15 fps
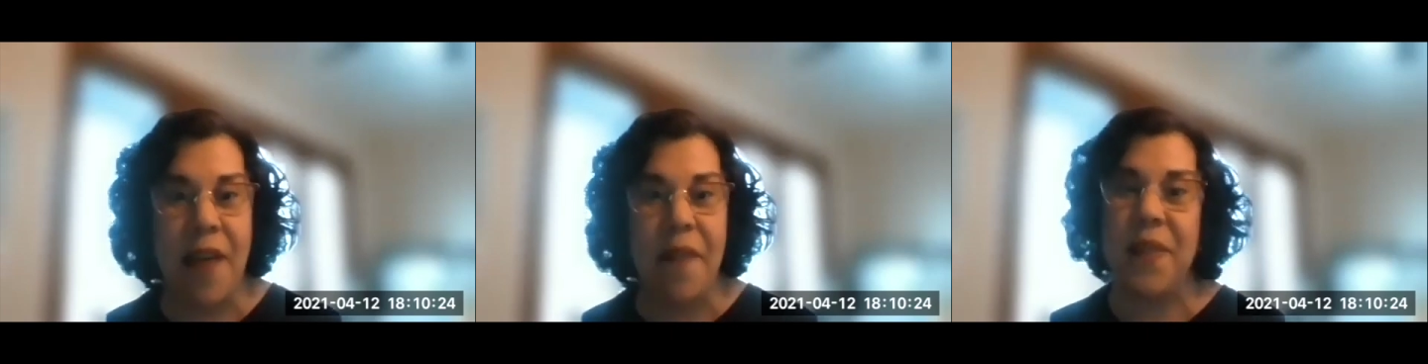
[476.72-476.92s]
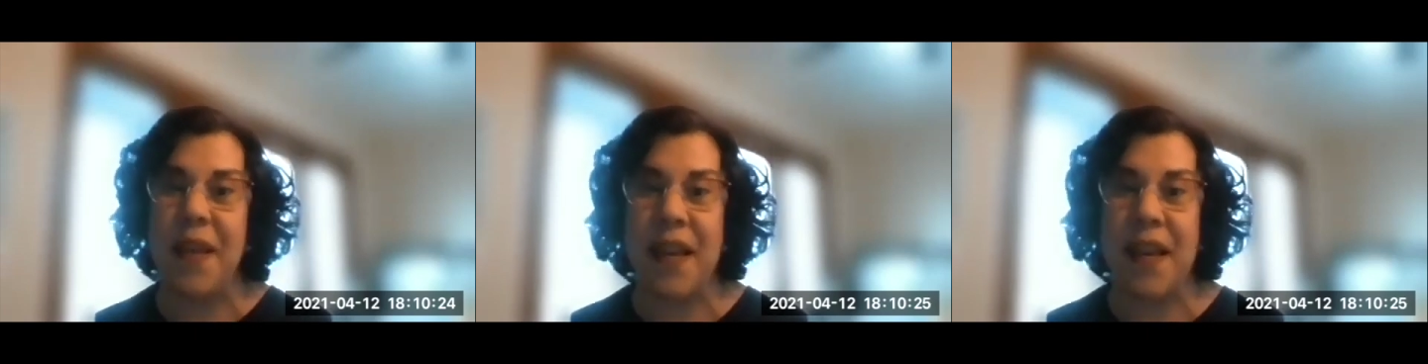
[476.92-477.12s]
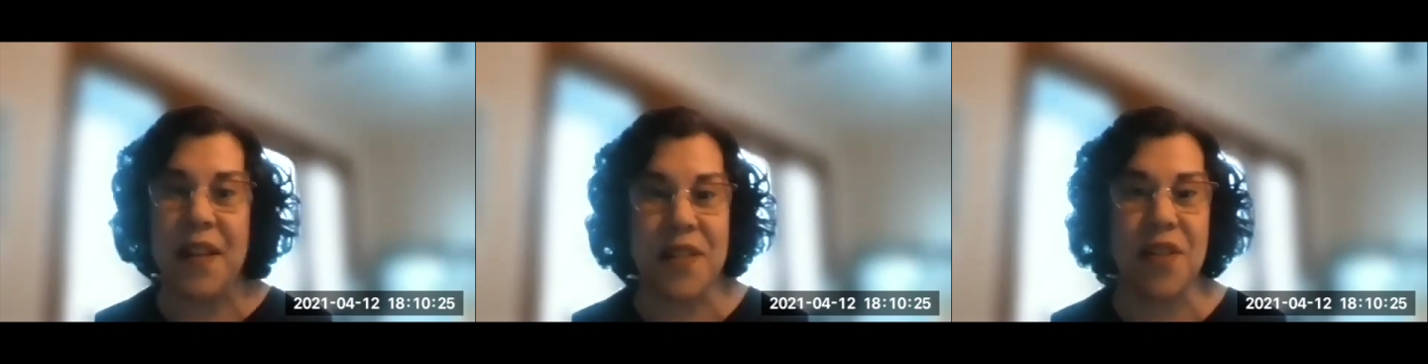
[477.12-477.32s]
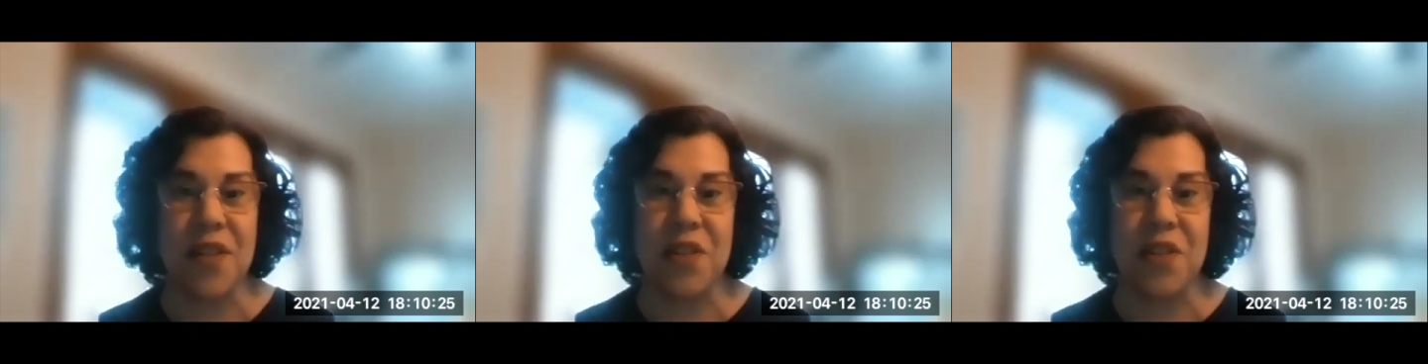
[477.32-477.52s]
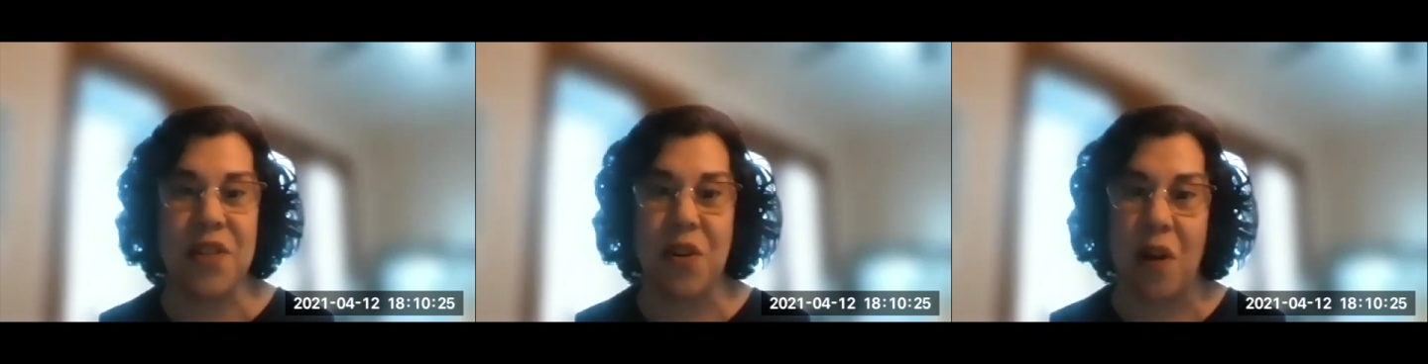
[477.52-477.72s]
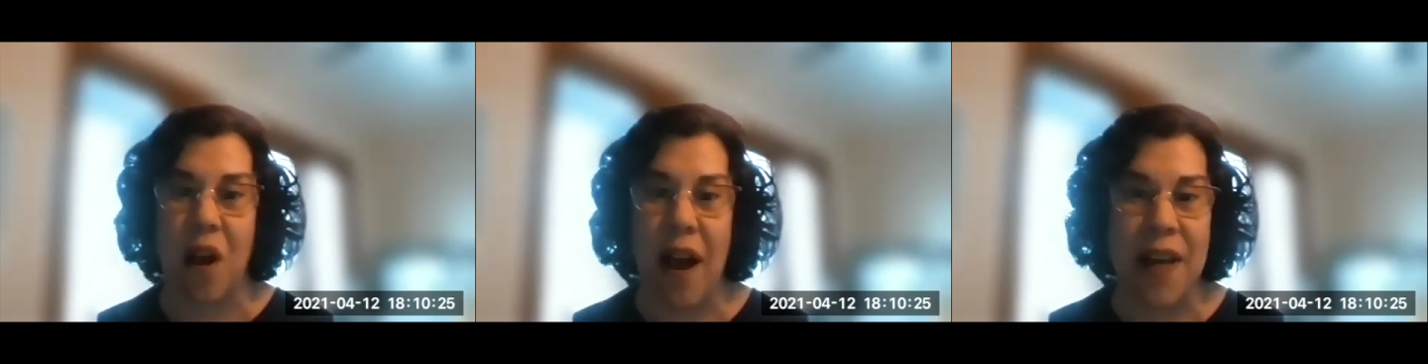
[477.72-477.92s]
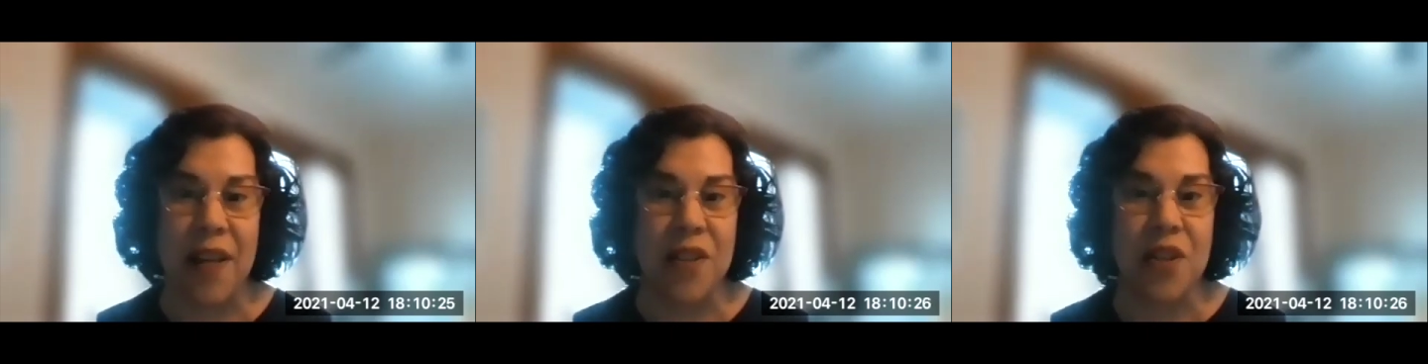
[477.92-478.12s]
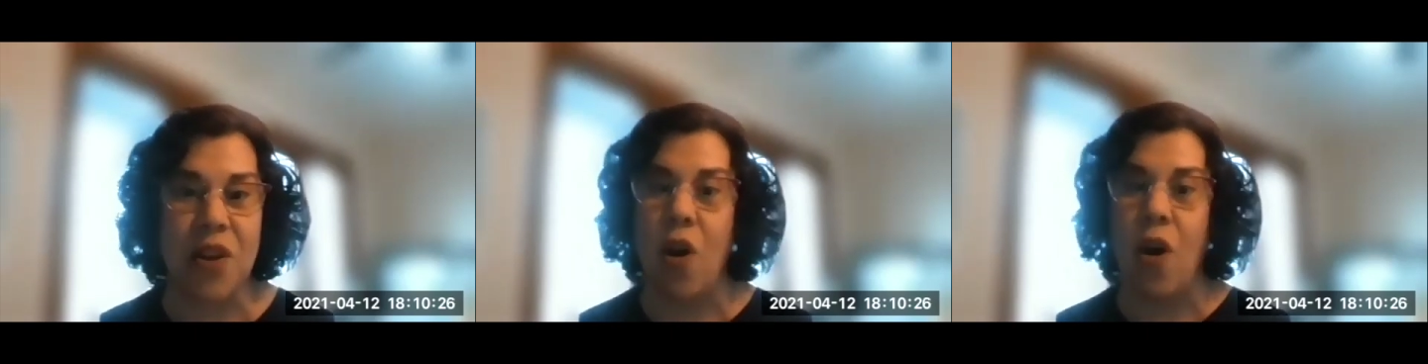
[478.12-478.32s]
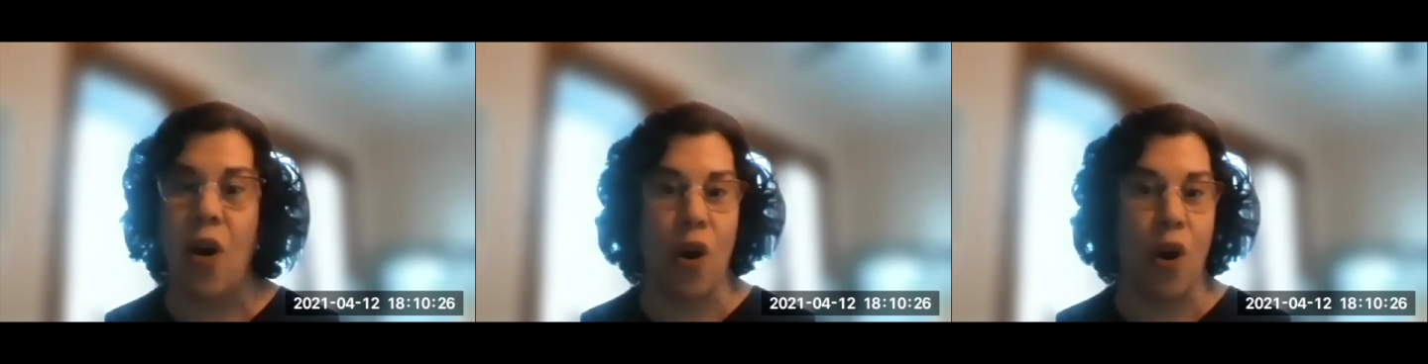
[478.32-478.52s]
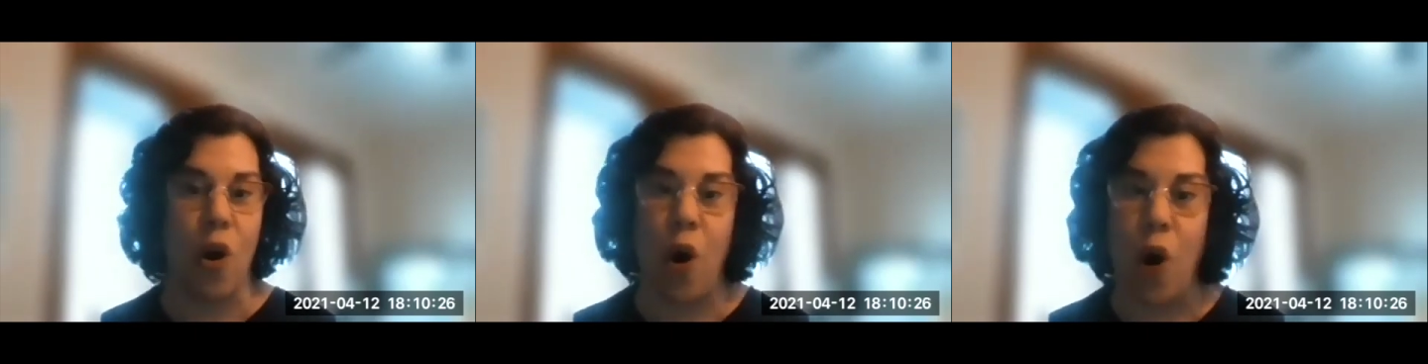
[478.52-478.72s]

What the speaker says: the SSRIs are all